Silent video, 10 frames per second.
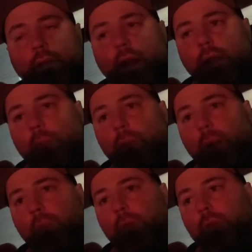Dr.
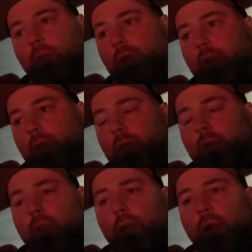Pepper,
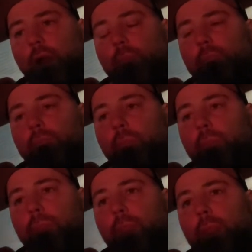
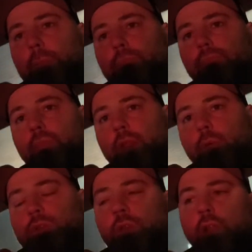there
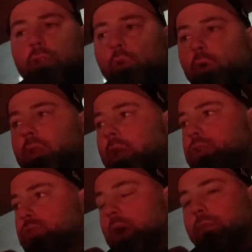was another
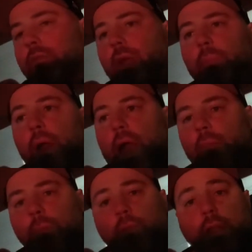DoorDash driver right
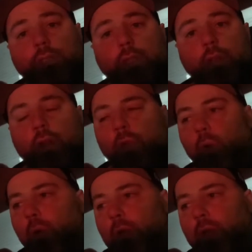behind me placing another
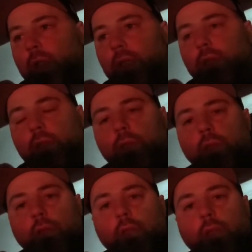order, and he
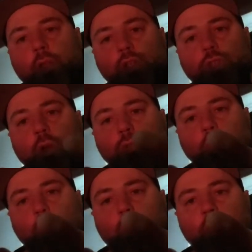shows the
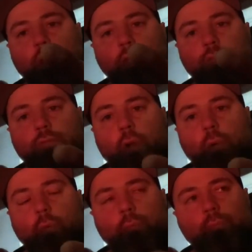worker his phone.